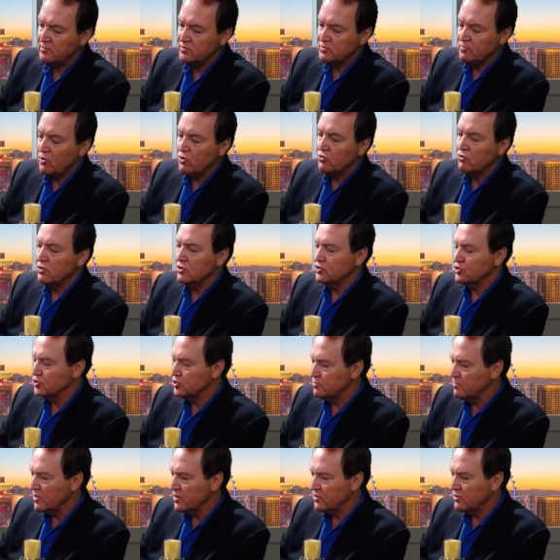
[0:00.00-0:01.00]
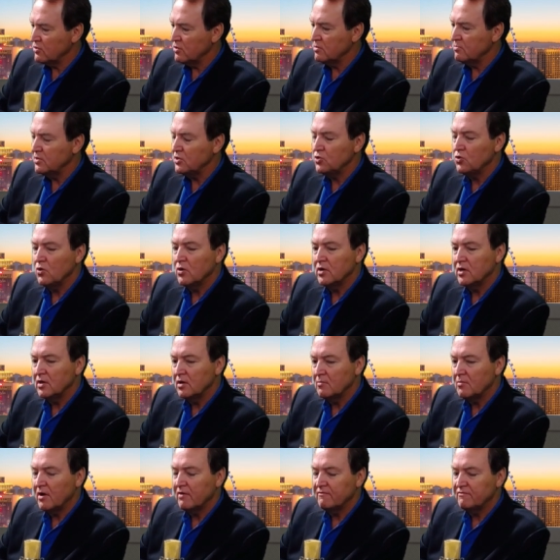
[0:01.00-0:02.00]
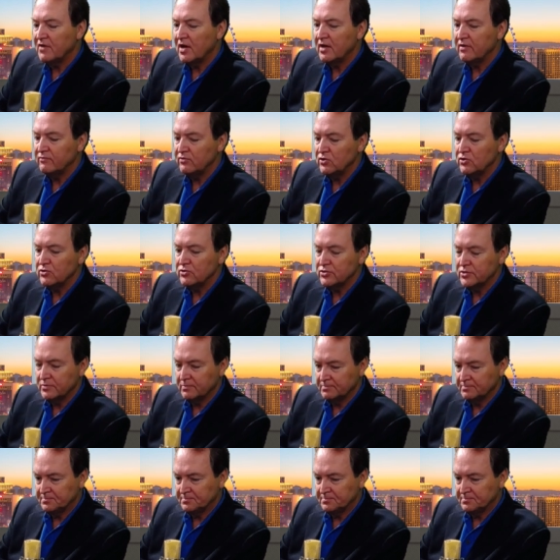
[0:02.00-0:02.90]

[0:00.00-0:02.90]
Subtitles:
Bonecrusher Smith going to be doing in about 5 years?